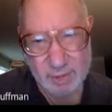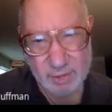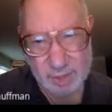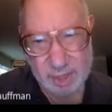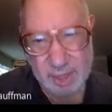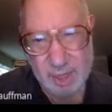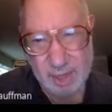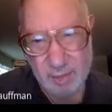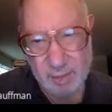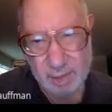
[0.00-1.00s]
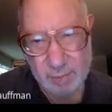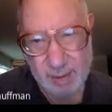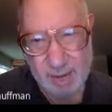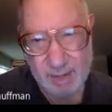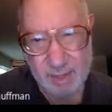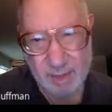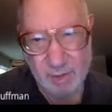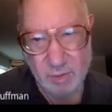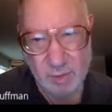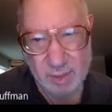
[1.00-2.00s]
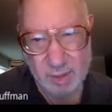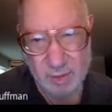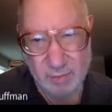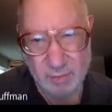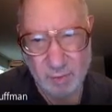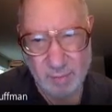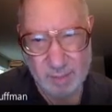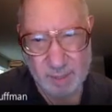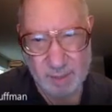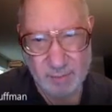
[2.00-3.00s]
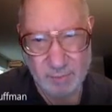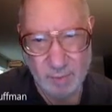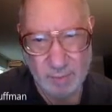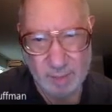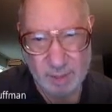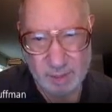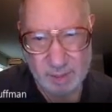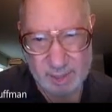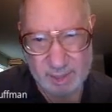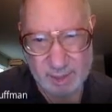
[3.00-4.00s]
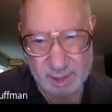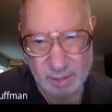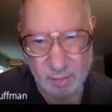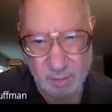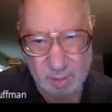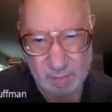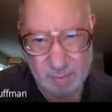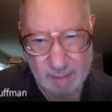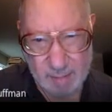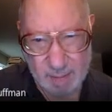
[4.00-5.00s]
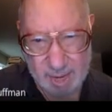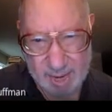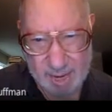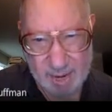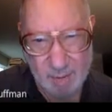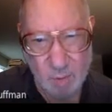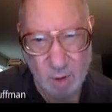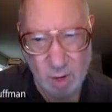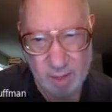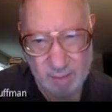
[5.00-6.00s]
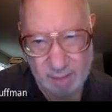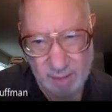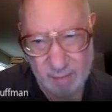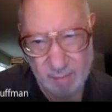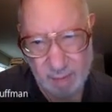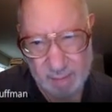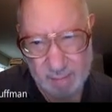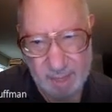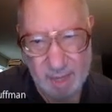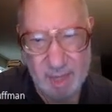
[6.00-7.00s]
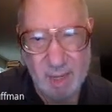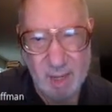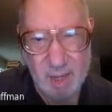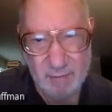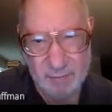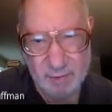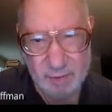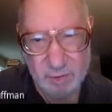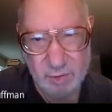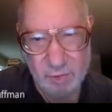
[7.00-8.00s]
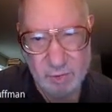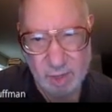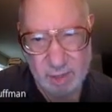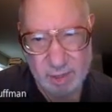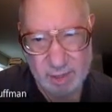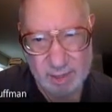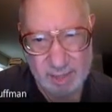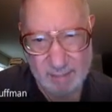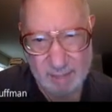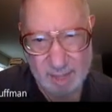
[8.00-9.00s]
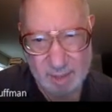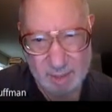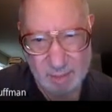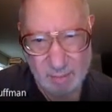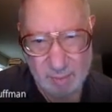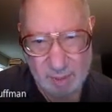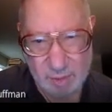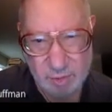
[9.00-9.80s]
you see, you expand it according to the formula. The formula says that you'll multiply by A, one, and the other by B. If there are two crossings, that means there would be